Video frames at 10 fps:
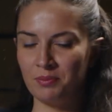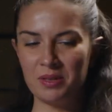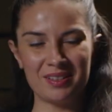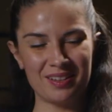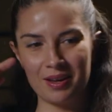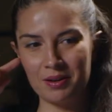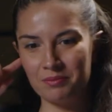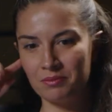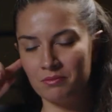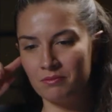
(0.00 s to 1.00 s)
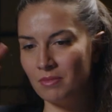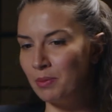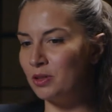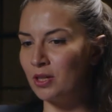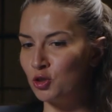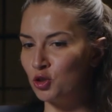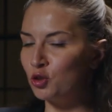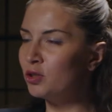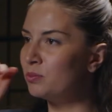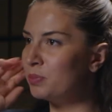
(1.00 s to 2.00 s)
I mean, maybe that
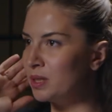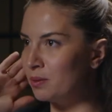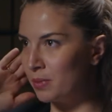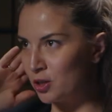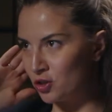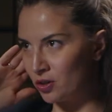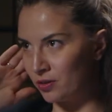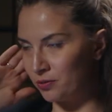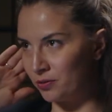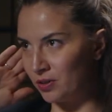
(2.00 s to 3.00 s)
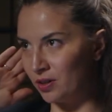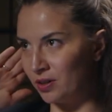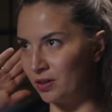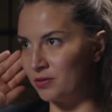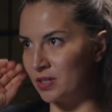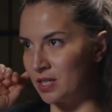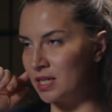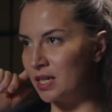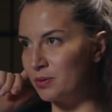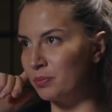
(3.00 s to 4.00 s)
shouldn't be the measure of
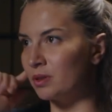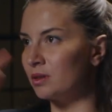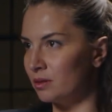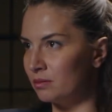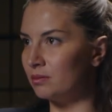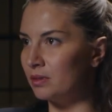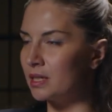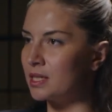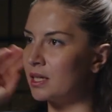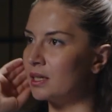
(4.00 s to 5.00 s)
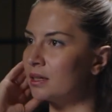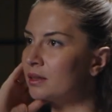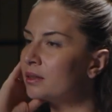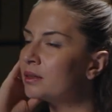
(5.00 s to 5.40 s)
success, but let's say that.